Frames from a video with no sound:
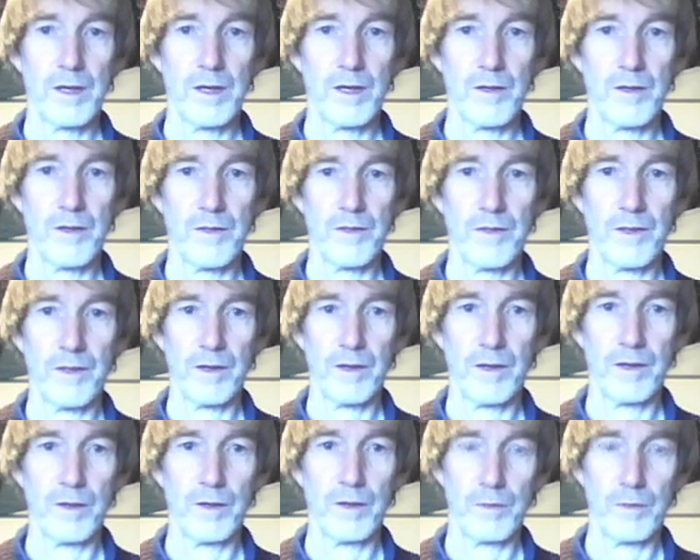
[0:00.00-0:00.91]
So
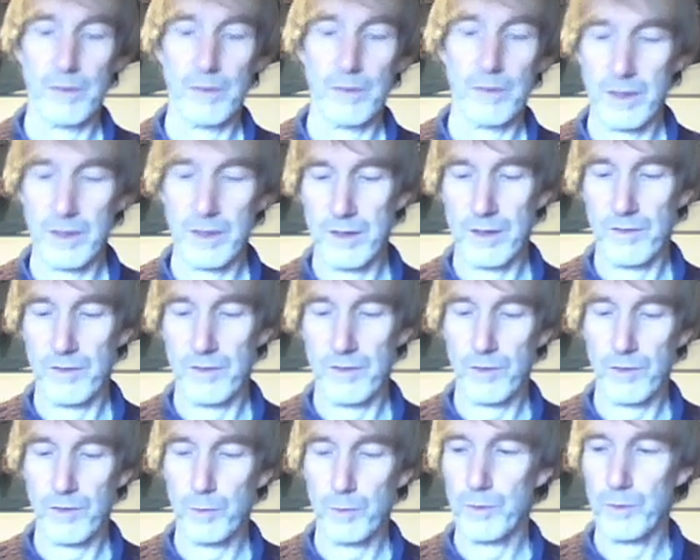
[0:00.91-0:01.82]
that is
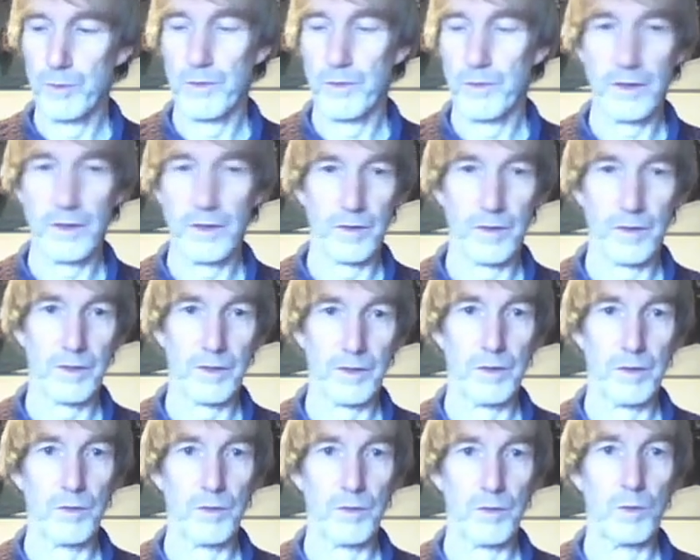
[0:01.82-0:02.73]
2.6 goes
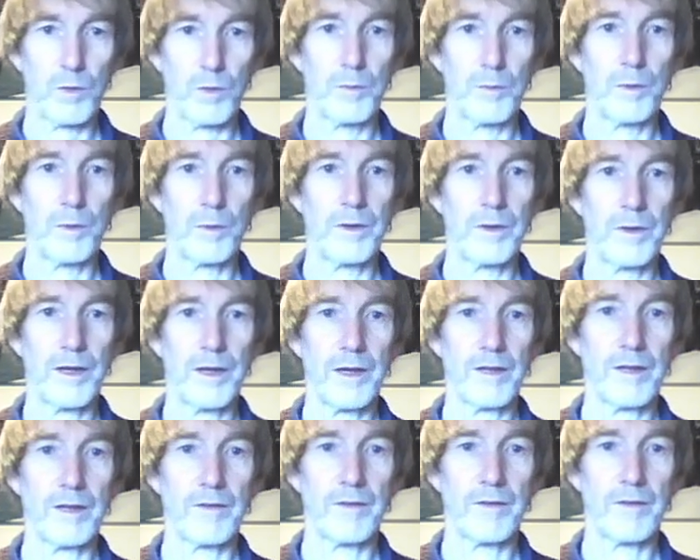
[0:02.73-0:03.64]
to
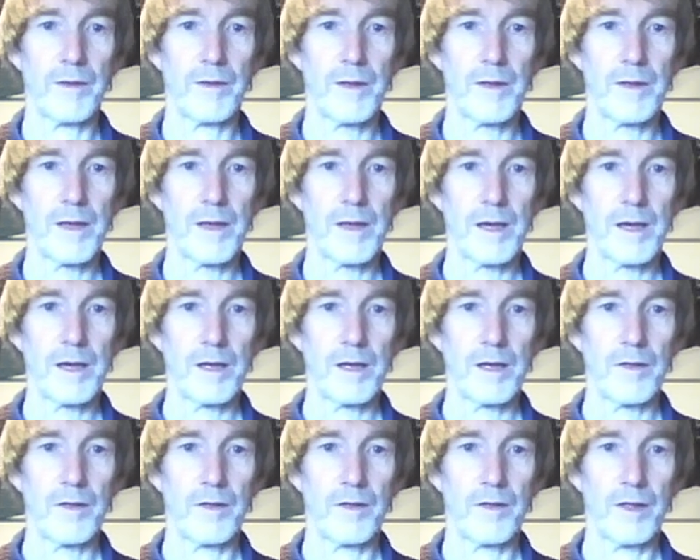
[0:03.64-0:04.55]
1.8.
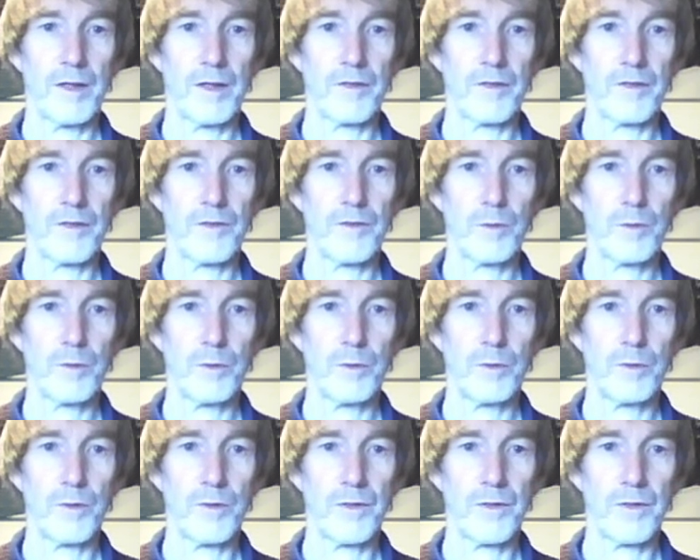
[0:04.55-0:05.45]
So that's
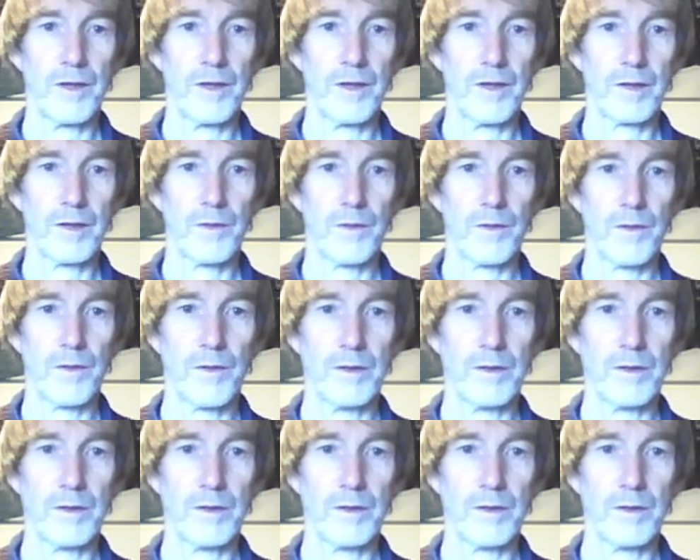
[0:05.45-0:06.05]
2.6